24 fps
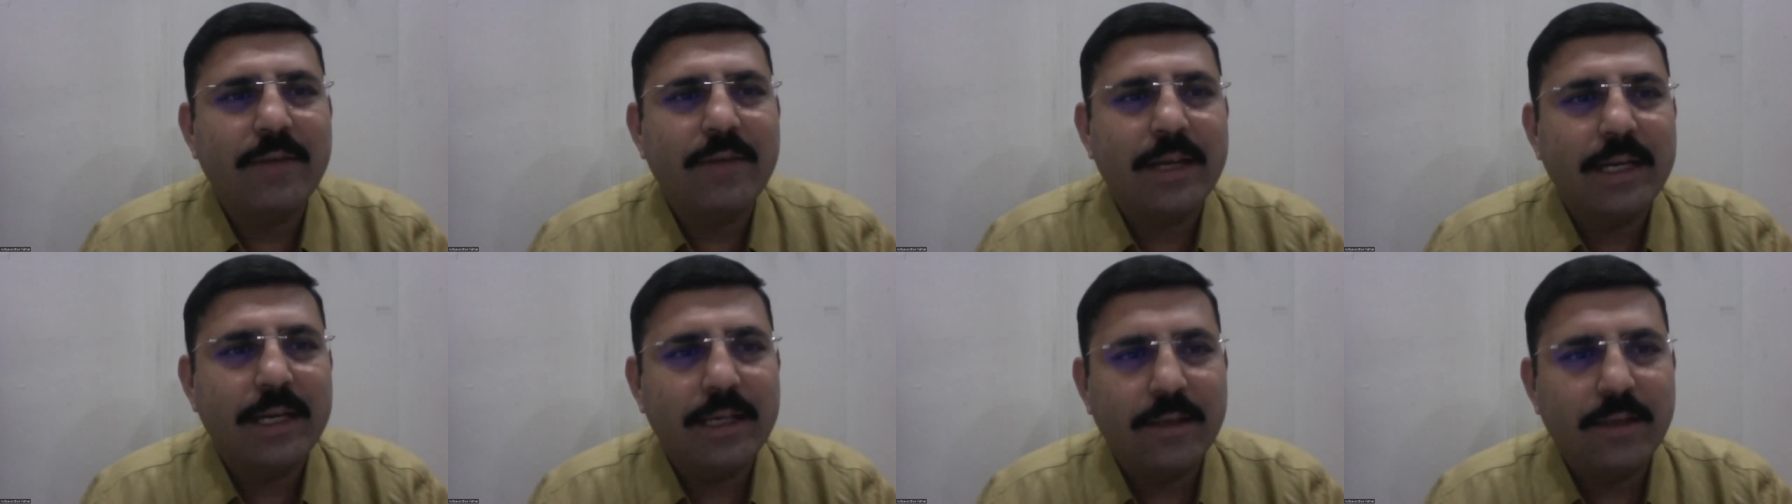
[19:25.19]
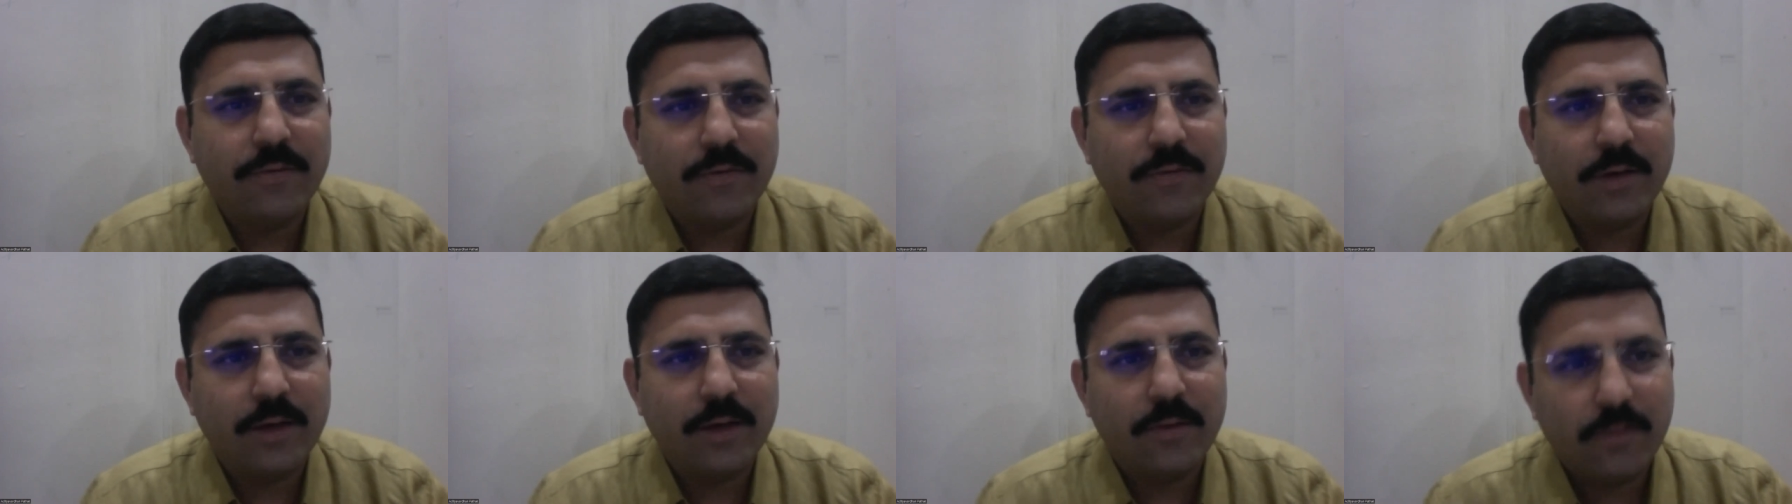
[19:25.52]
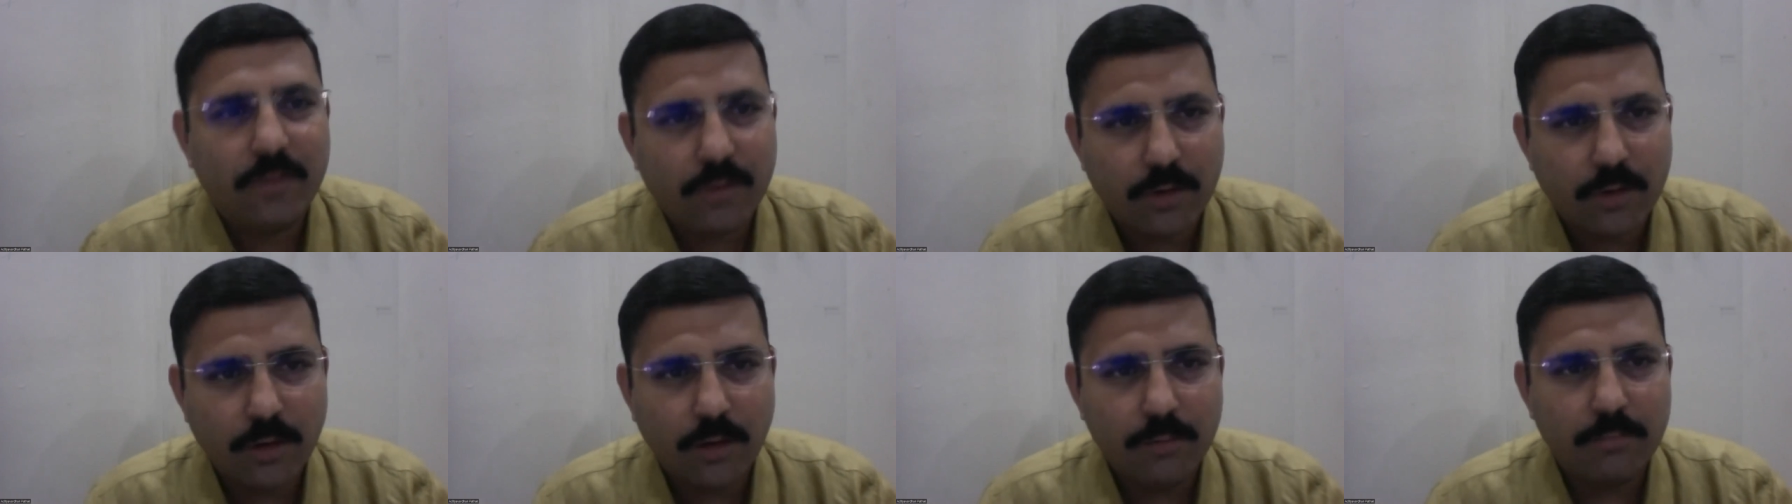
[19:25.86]
very different
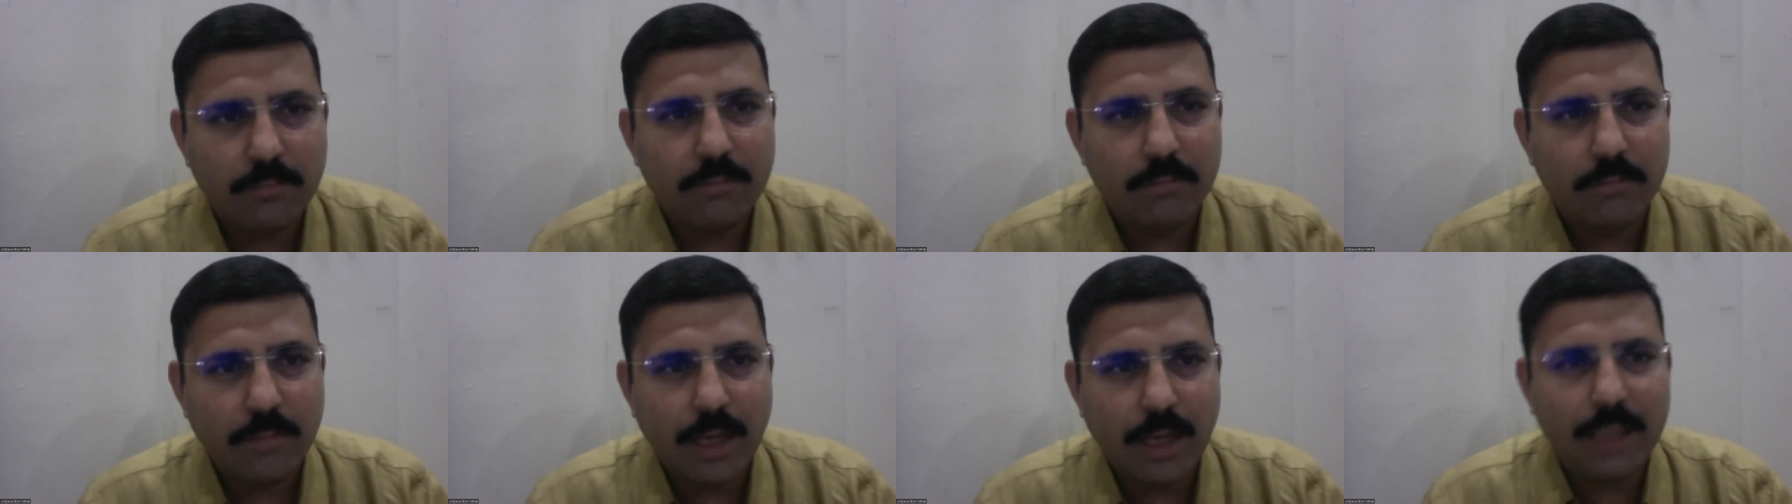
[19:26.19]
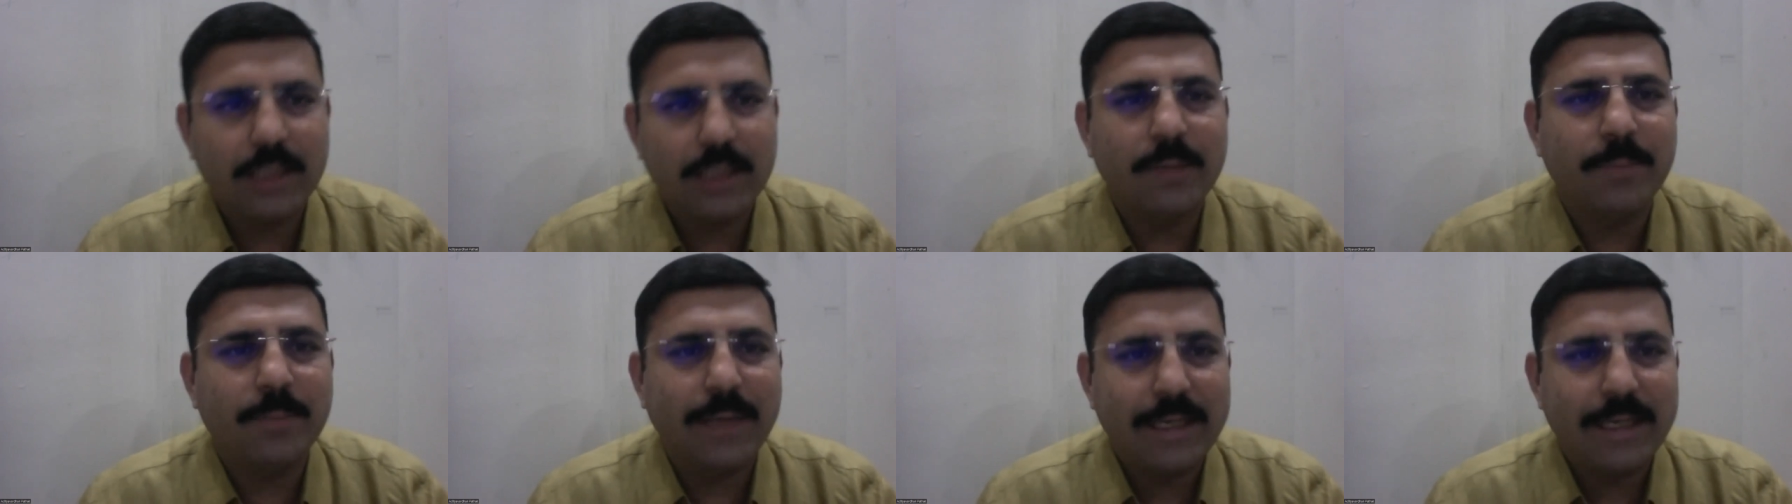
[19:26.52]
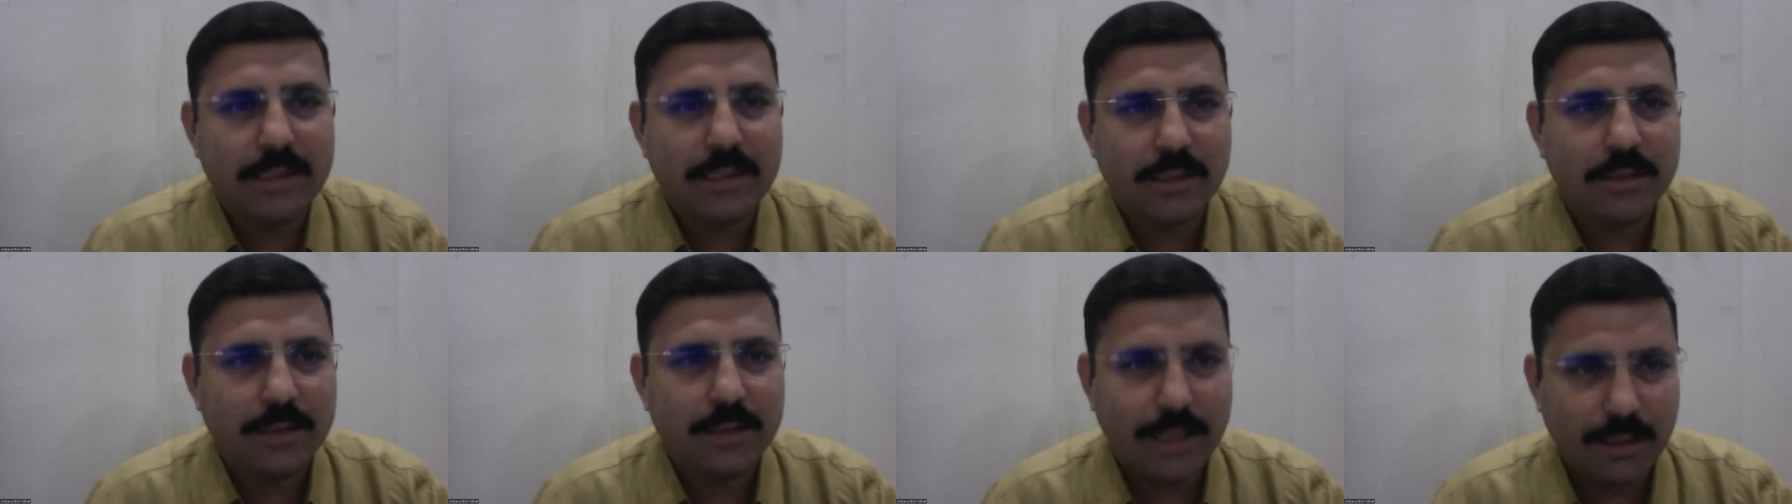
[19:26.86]
from other
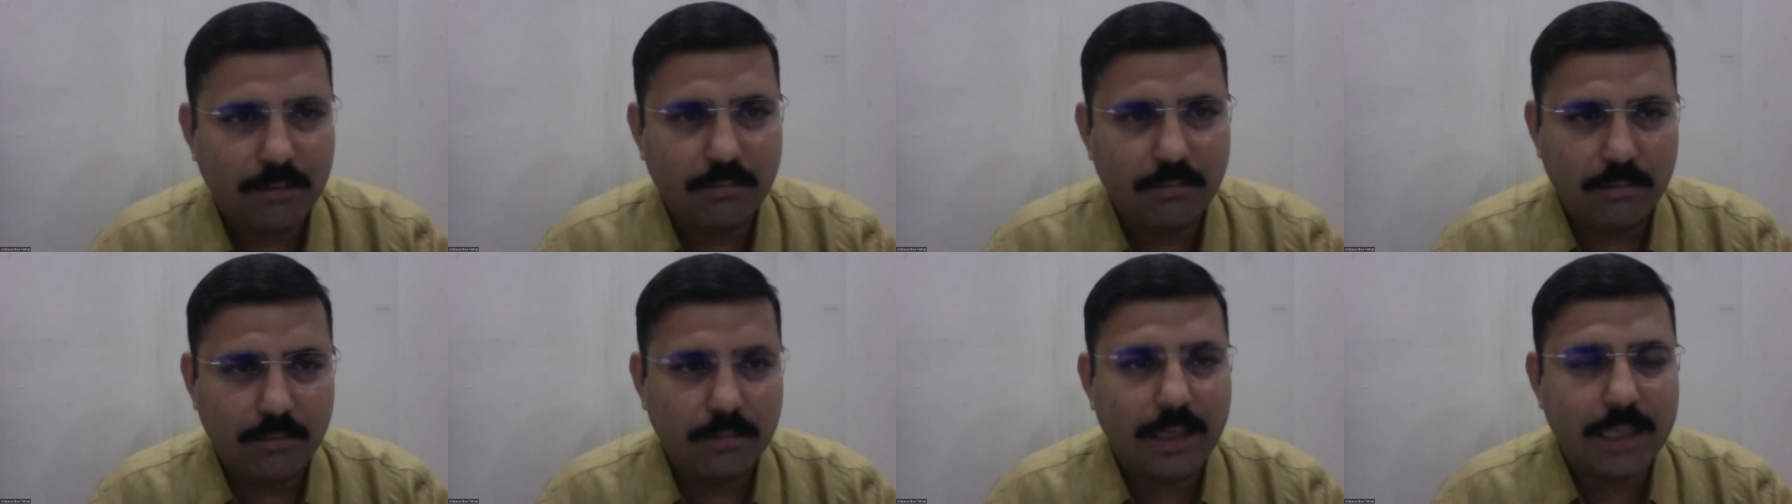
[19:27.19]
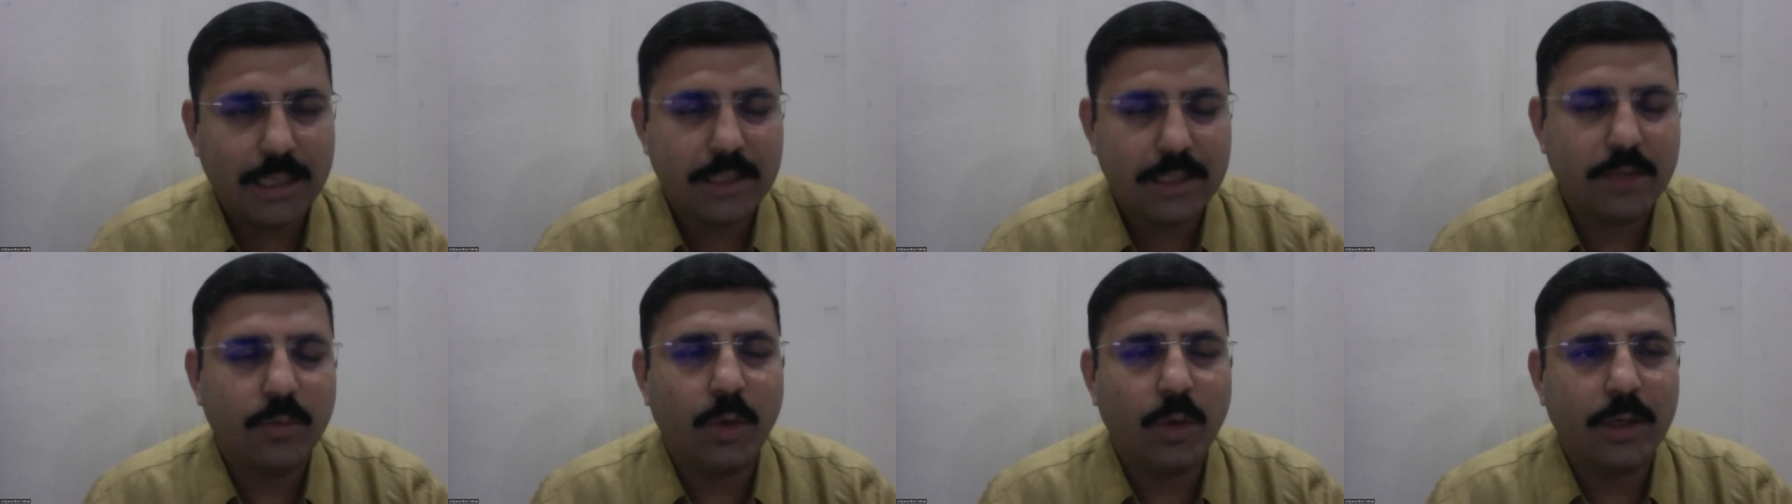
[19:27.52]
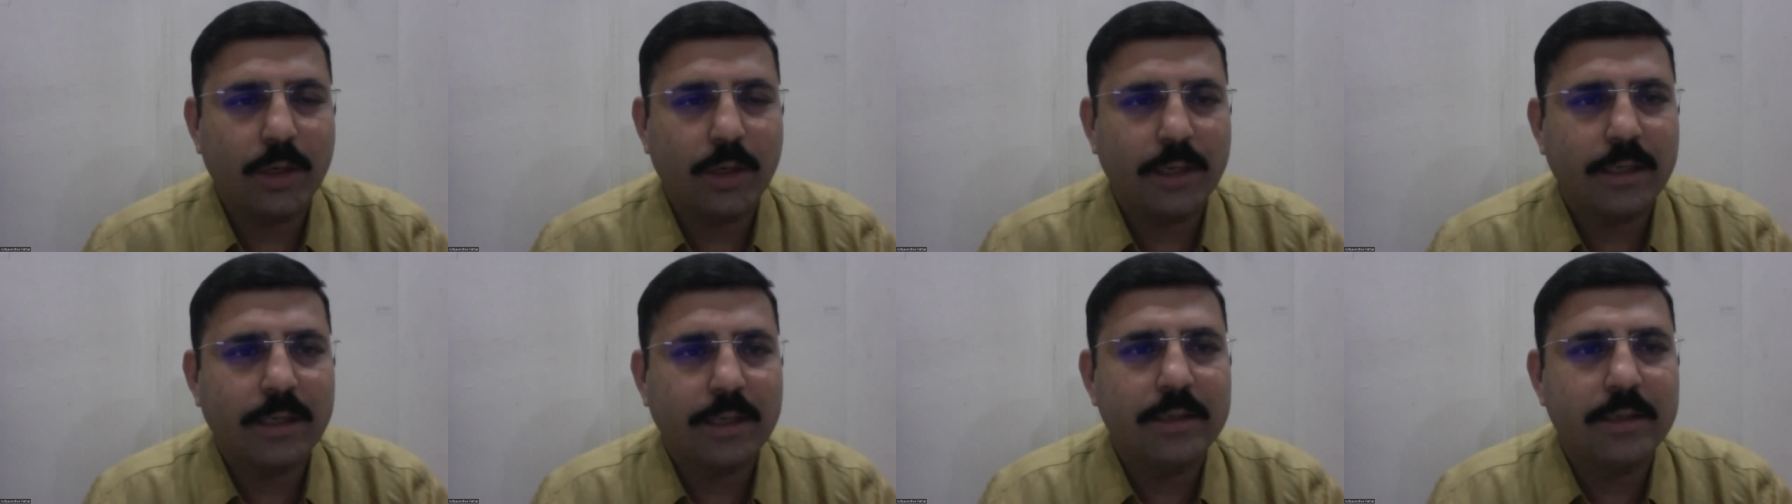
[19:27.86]
places. And that's
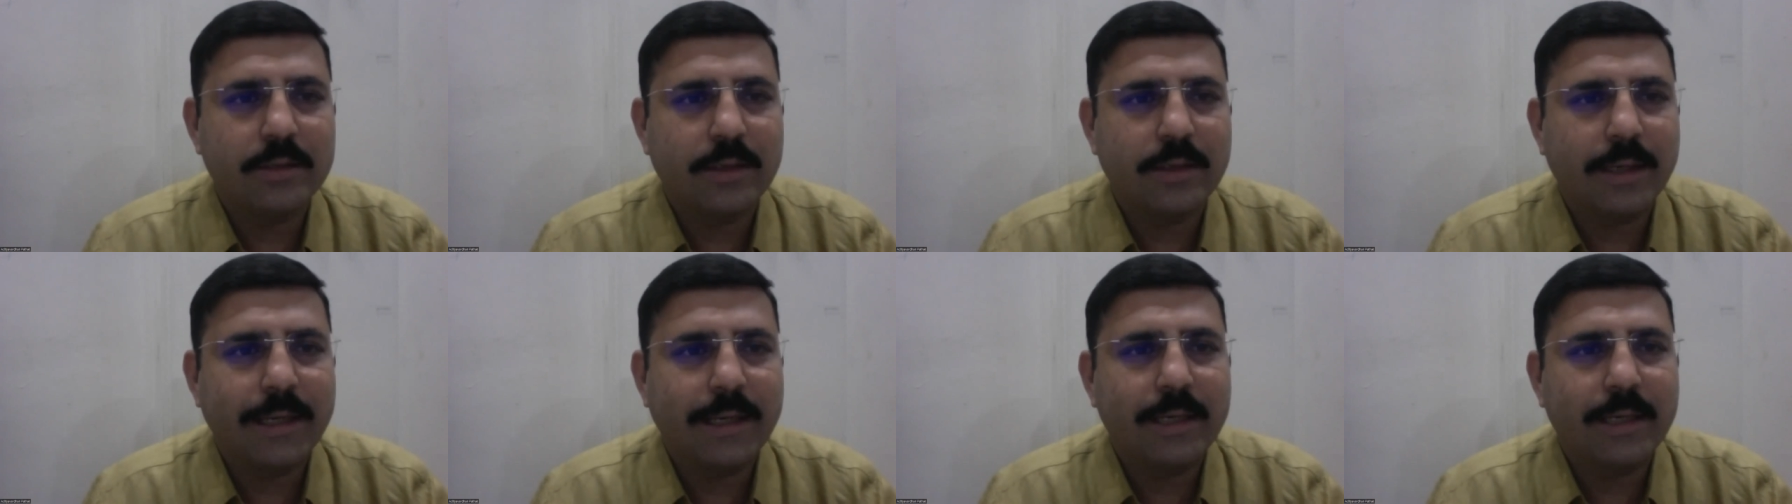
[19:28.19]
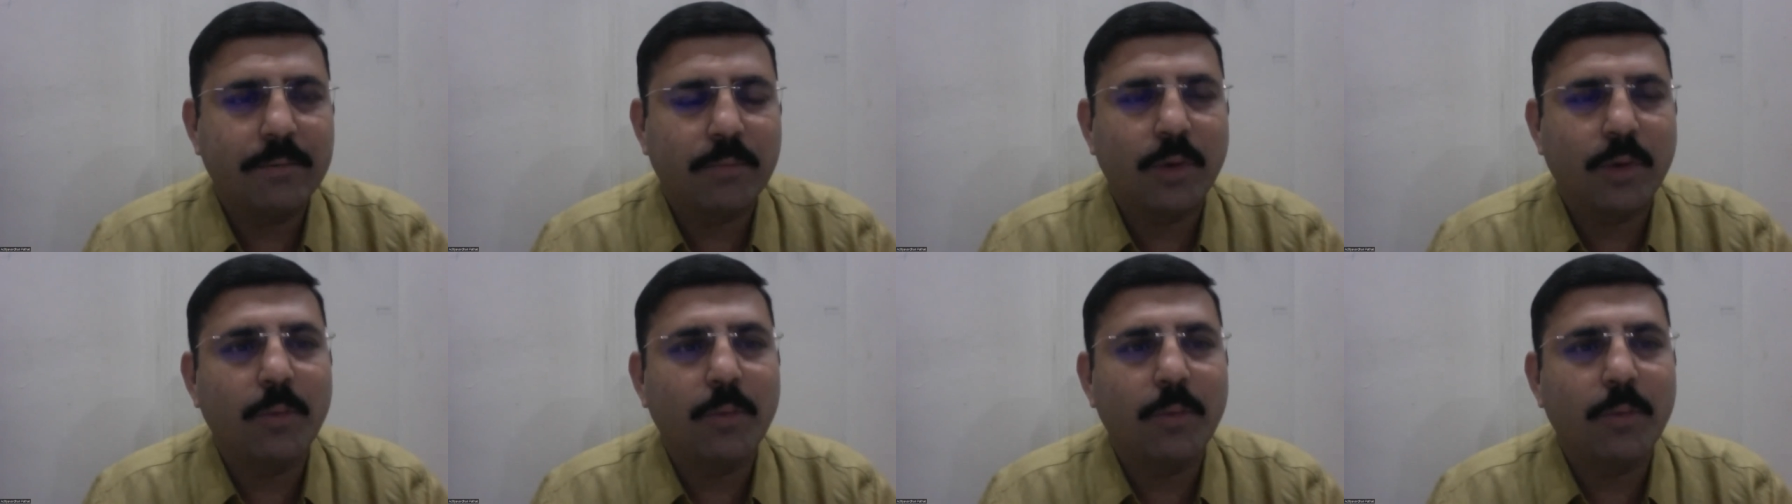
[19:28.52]
what it is, right?